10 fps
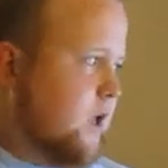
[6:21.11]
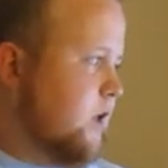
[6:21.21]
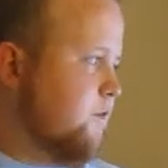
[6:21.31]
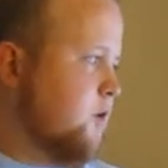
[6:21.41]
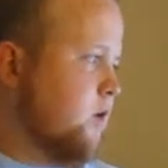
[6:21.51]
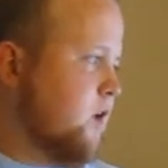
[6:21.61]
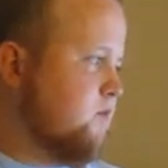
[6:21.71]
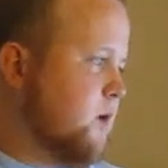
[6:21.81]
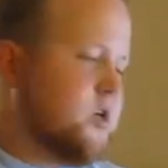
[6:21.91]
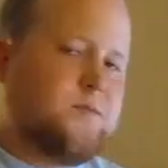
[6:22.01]
If you don't
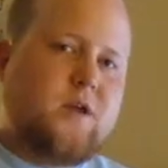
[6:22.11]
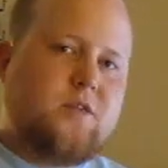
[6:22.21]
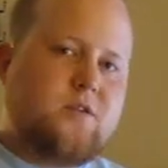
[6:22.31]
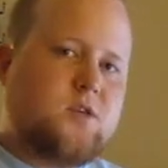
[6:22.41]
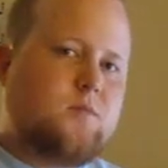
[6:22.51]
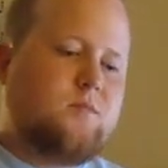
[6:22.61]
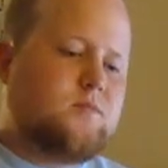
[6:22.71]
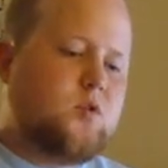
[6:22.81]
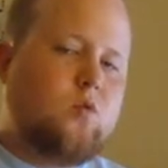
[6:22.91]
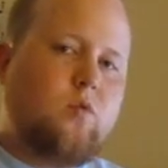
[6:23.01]
have Beersmith or
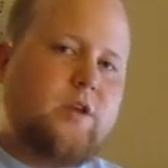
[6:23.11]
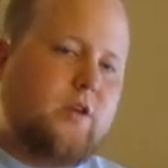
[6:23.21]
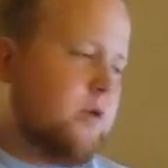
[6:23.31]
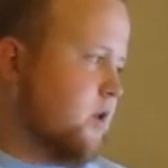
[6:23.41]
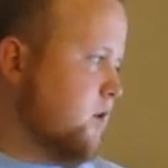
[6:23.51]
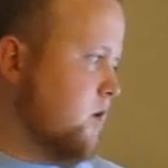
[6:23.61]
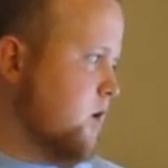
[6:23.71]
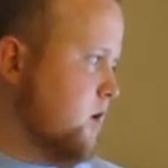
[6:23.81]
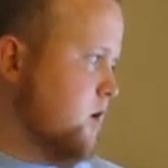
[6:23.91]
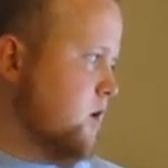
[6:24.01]
some tool that you can
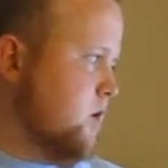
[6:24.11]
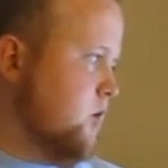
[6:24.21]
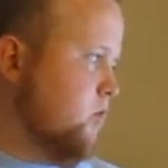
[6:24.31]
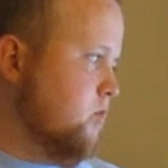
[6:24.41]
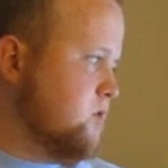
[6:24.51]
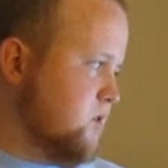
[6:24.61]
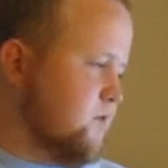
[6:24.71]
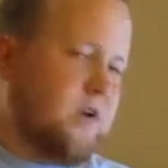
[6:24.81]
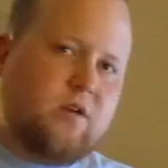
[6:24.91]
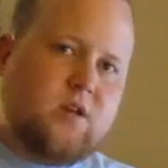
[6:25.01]
use
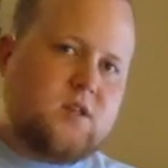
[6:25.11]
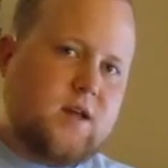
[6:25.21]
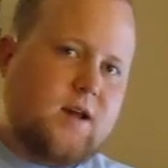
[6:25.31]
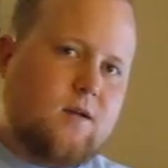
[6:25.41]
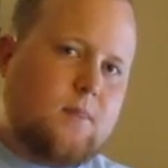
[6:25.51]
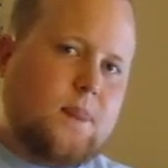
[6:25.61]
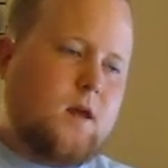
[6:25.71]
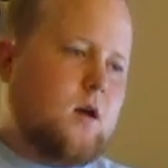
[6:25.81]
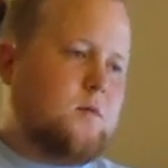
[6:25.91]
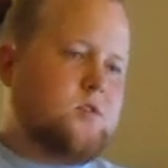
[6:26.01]
to figure this out,
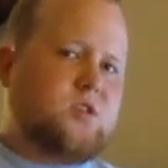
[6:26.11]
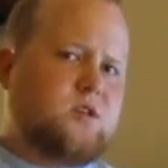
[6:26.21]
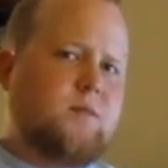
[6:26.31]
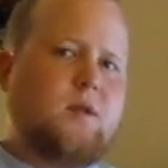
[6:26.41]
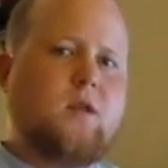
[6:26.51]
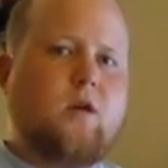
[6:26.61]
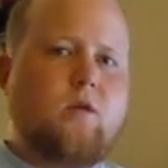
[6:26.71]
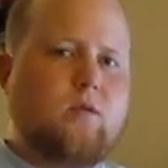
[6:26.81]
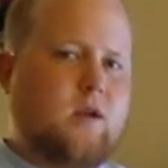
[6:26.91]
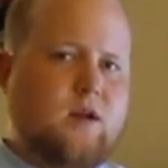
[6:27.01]
just send me a
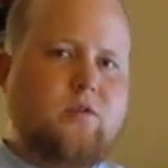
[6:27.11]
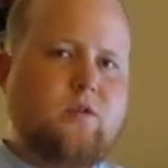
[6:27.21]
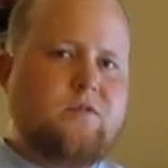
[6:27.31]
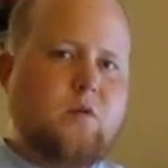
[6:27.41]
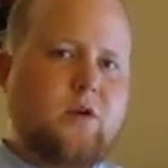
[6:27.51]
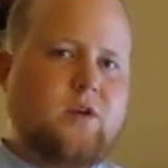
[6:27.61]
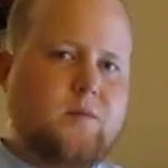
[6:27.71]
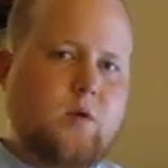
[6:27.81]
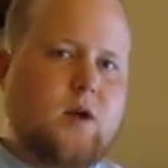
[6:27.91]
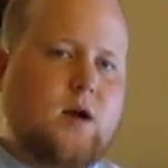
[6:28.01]
note and I'll do it for you.
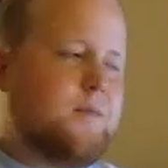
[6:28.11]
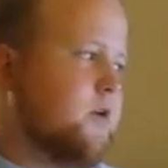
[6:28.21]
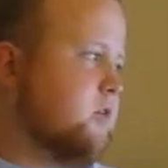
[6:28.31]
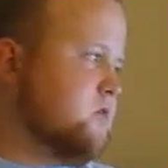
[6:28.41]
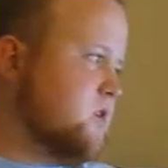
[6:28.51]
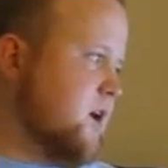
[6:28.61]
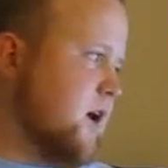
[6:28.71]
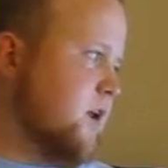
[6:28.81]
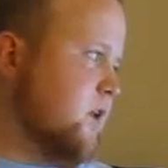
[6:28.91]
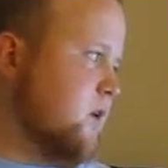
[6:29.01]
Tell me what hop you're using.
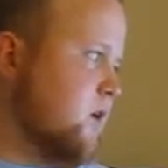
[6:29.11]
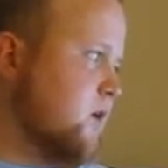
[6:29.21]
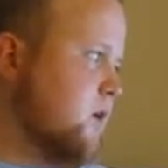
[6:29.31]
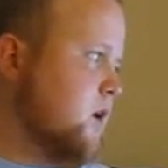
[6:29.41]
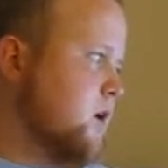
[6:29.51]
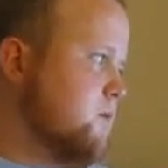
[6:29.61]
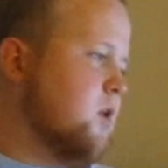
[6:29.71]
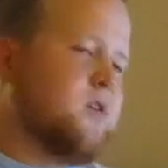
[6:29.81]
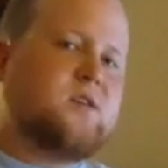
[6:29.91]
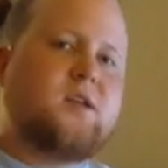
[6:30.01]
I can
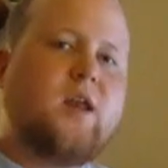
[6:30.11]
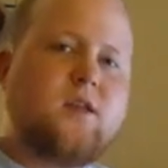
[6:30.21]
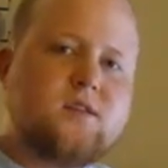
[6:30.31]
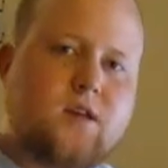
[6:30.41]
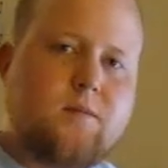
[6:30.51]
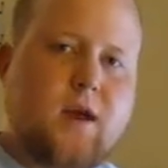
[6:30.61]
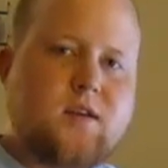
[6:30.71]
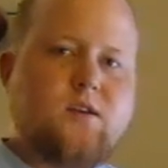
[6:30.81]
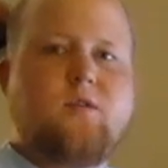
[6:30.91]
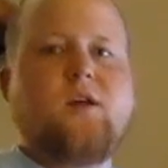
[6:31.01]
plug this in and send it
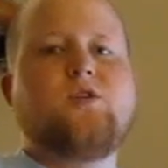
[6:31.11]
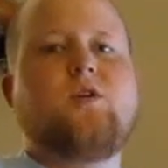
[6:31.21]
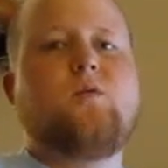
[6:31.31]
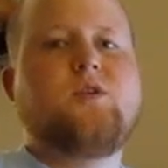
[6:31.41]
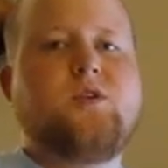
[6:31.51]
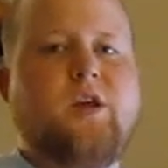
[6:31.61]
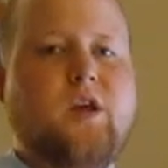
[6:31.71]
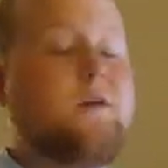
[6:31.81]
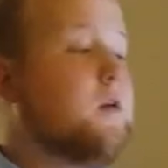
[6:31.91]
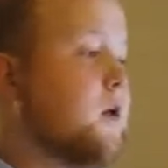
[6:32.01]
back to you and let you know what you
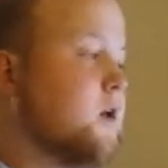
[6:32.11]
need.